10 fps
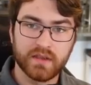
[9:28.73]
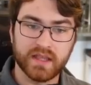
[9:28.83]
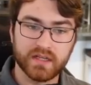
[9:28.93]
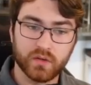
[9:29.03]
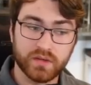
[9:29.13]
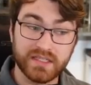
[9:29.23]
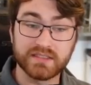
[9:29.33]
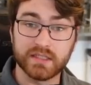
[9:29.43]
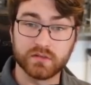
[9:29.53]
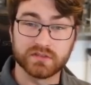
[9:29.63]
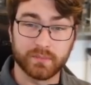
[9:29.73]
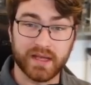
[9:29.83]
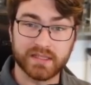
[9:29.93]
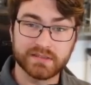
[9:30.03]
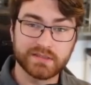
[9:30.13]
They know these eagles the
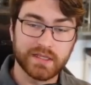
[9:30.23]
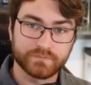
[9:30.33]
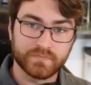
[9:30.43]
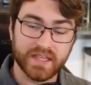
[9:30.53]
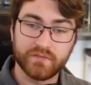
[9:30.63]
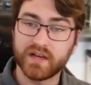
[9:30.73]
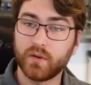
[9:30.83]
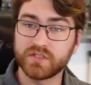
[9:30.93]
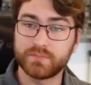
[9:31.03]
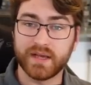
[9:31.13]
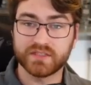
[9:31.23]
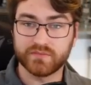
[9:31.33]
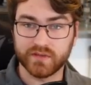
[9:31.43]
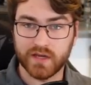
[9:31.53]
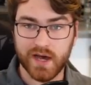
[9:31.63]
best. They can figure out what's best
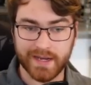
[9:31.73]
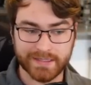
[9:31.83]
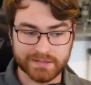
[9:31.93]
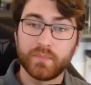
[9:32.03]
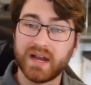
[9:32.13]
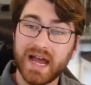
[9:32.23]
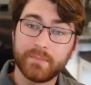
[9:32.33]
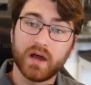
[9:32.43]
for Connick. But I'm